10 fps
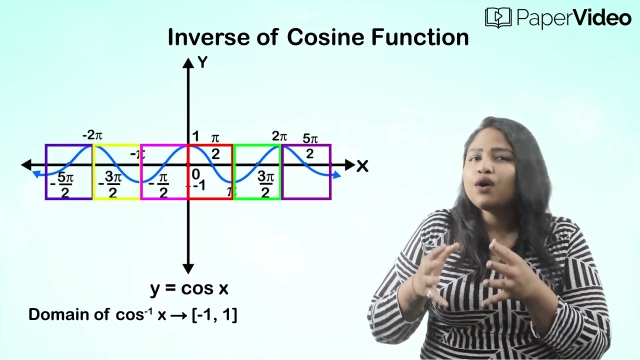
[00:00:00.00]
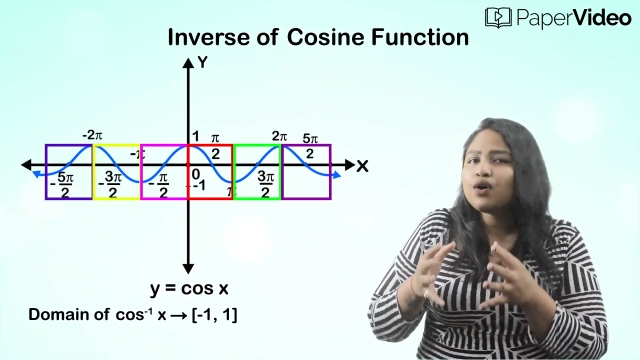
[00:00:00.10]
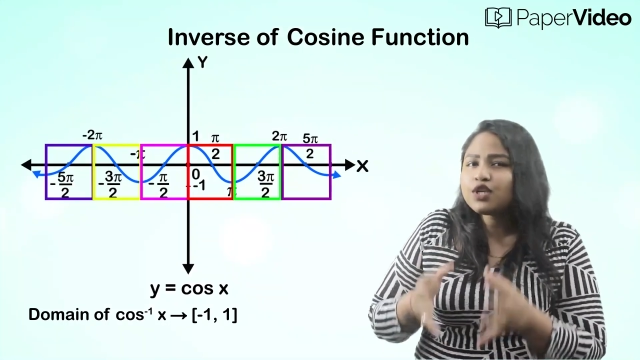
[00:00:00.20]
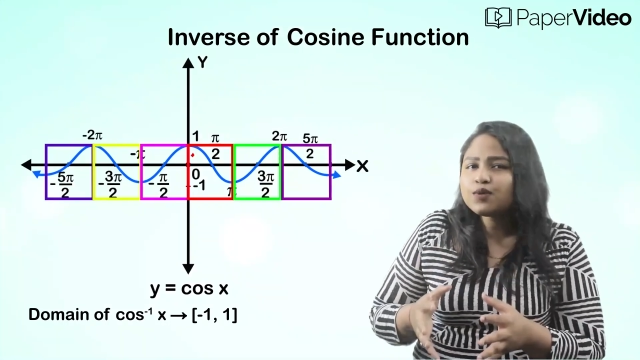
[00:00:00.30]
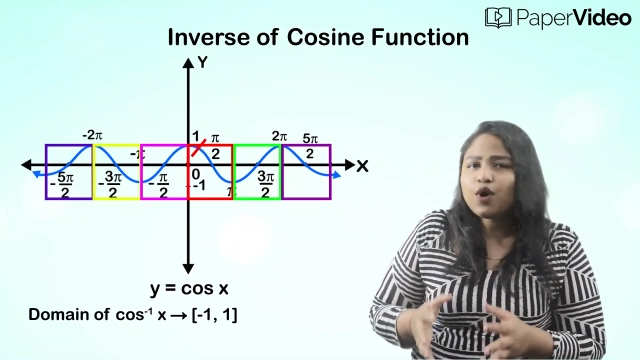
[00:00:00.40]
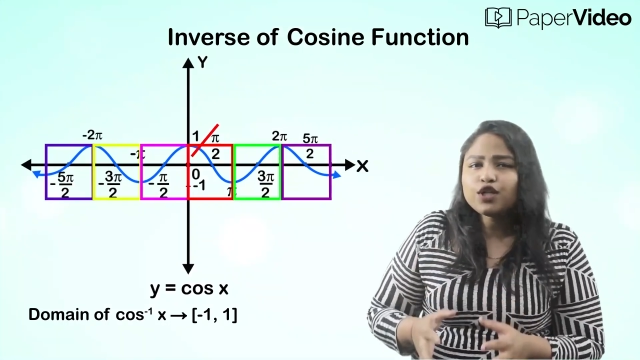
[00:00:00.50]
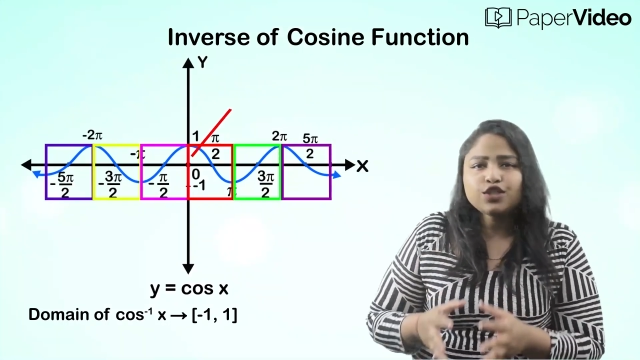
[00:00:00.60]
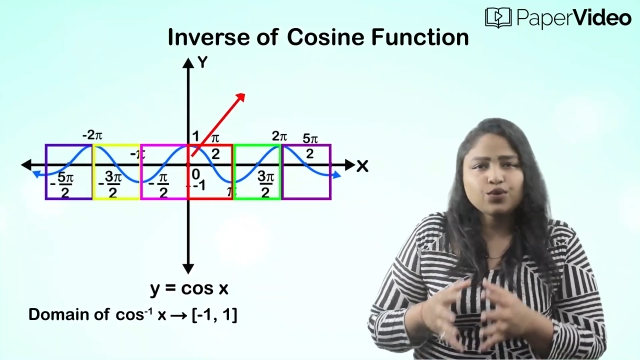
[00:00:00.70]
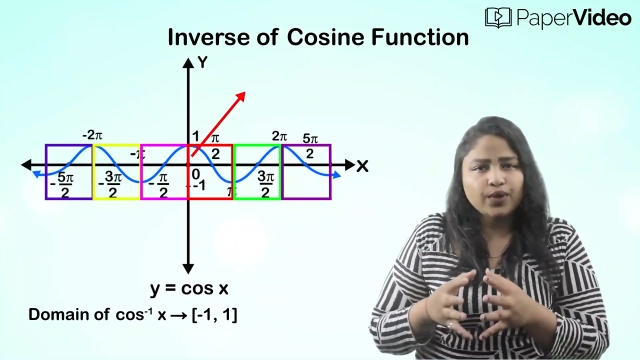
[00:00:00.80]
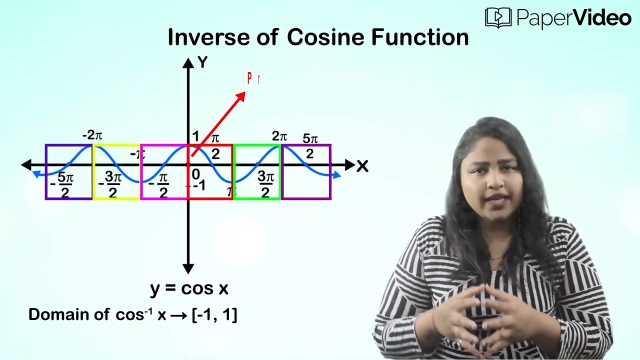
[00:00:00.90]

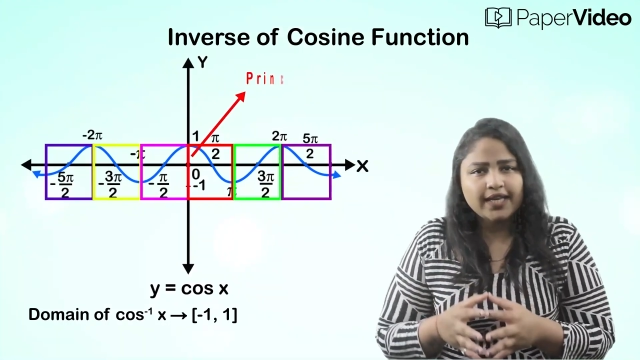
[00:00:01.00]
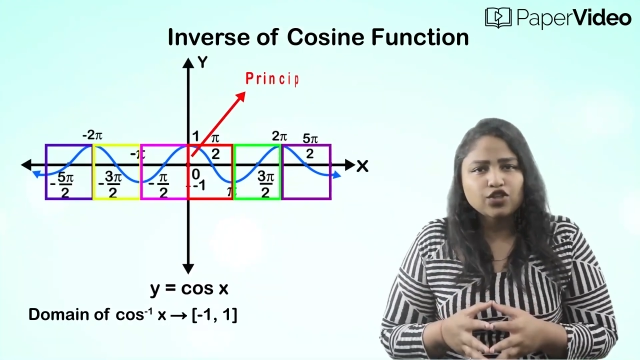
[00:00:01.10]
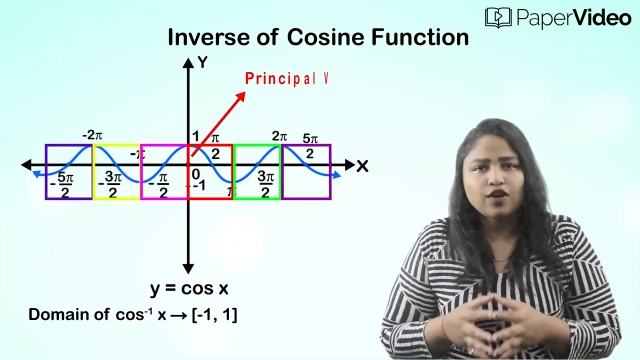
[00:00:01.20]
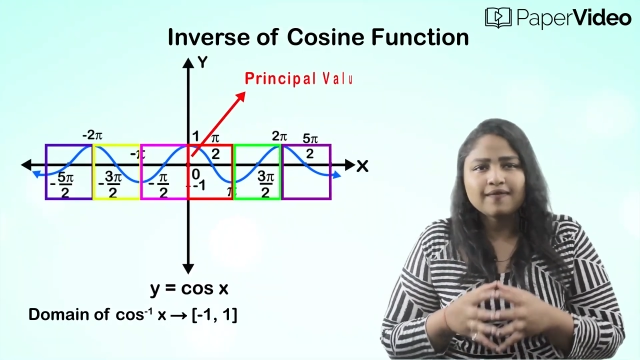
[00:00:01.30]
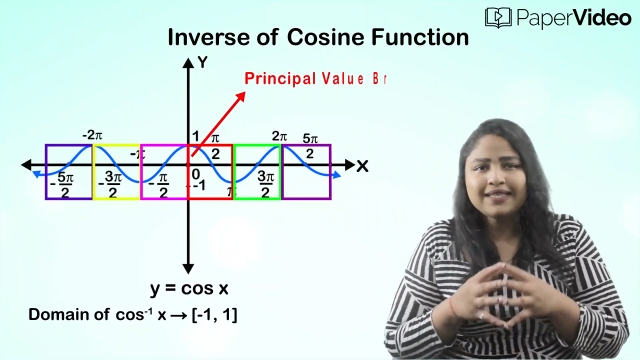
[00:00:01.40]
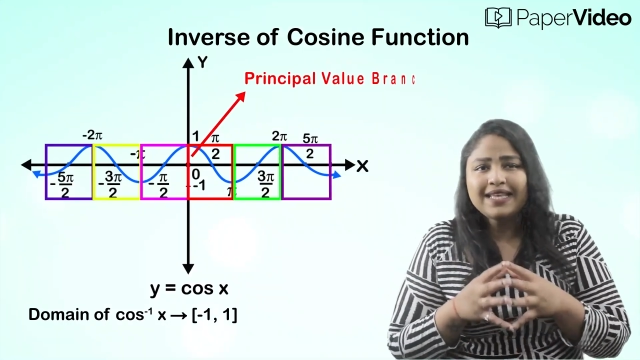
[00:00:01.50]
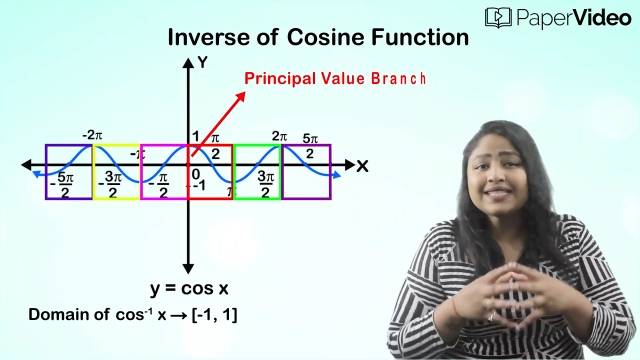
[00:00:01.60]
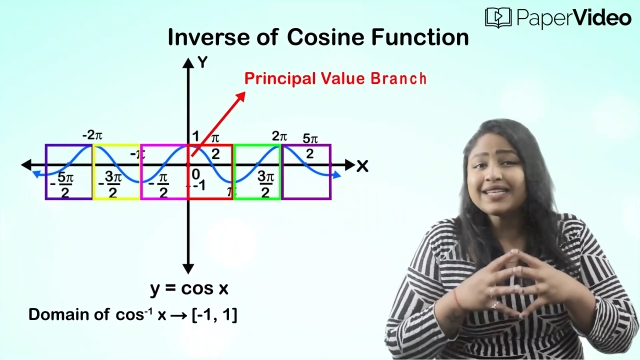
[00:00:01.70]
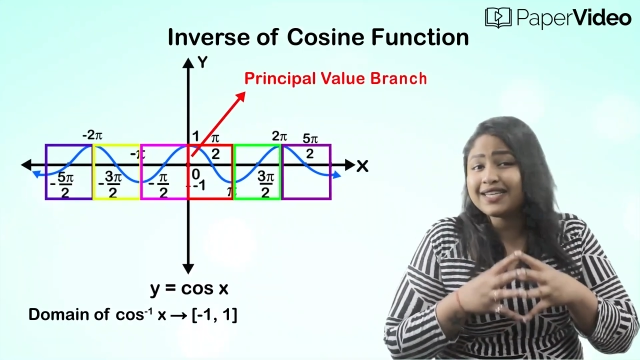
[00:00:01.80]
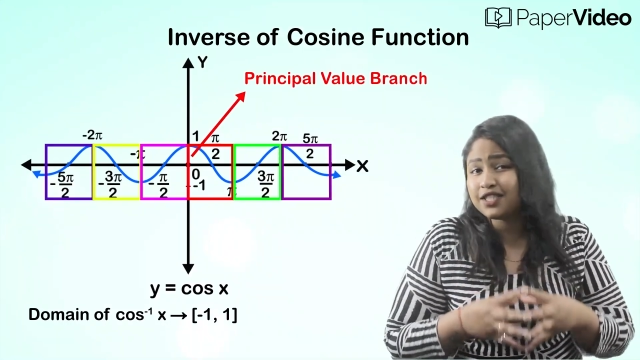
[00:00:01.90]
Corresponding to each of
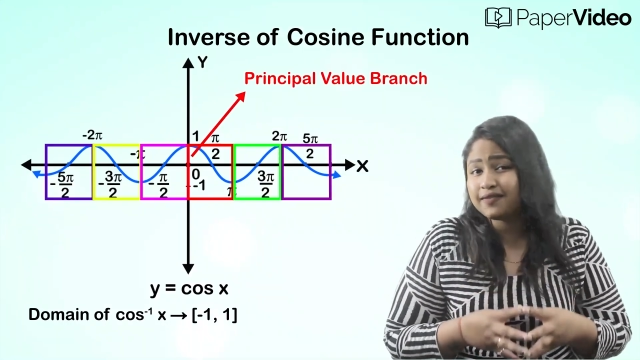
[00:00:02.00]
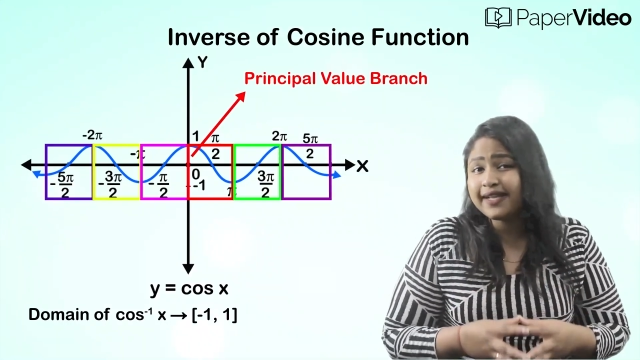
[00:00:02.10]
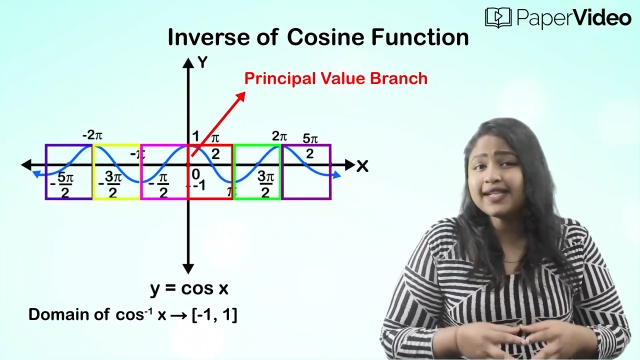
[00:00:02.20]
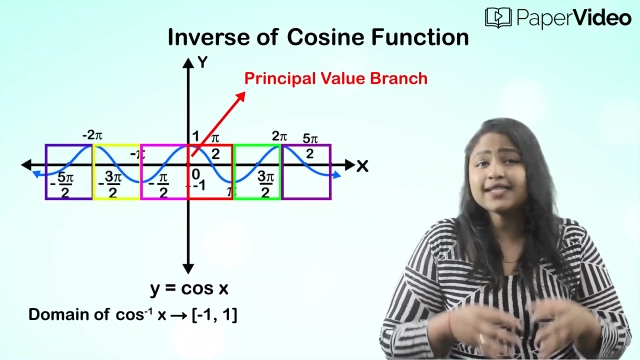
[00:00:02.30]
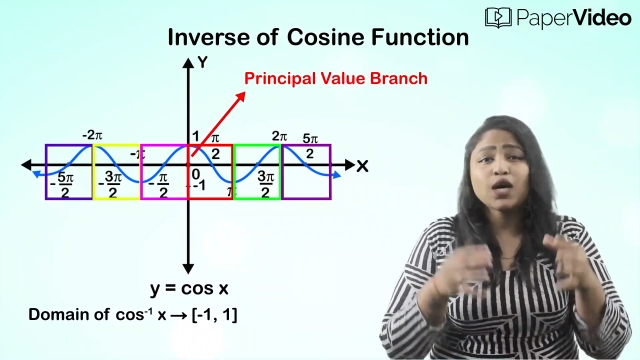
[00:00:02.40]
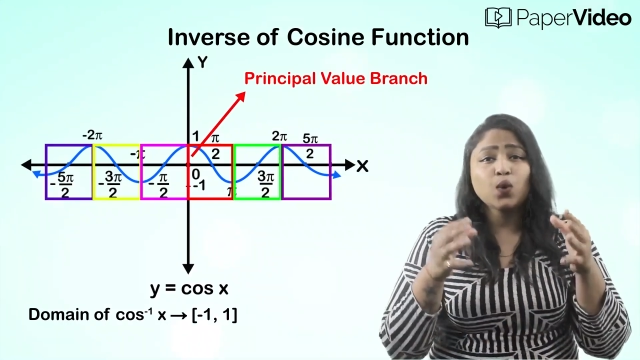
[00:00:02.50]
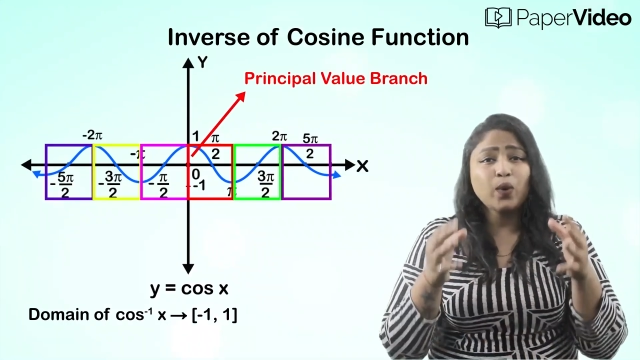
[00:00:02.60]
these intervals,